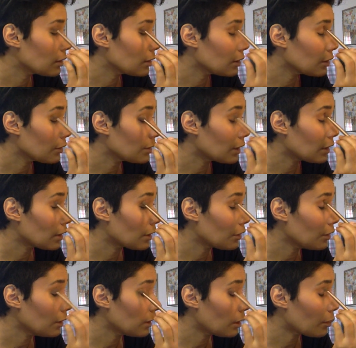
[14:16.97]
You know, the
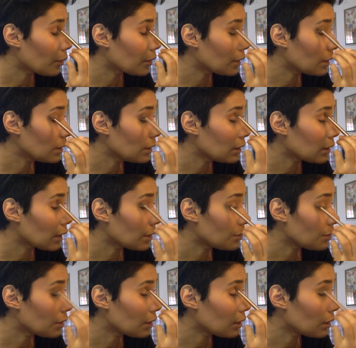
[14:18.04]
good thing about the internet, you
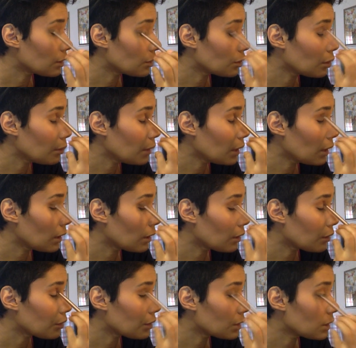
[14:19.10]
can learn so many
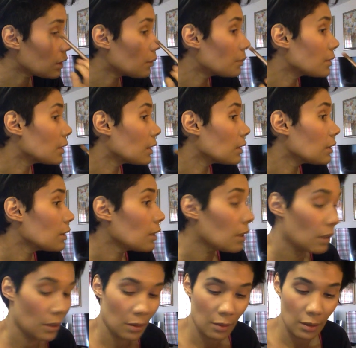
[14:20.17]
little tips that
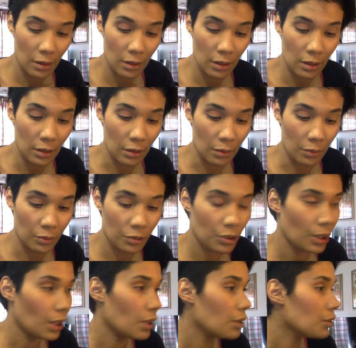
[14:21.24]

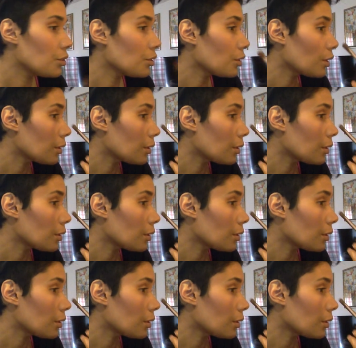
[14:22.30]
change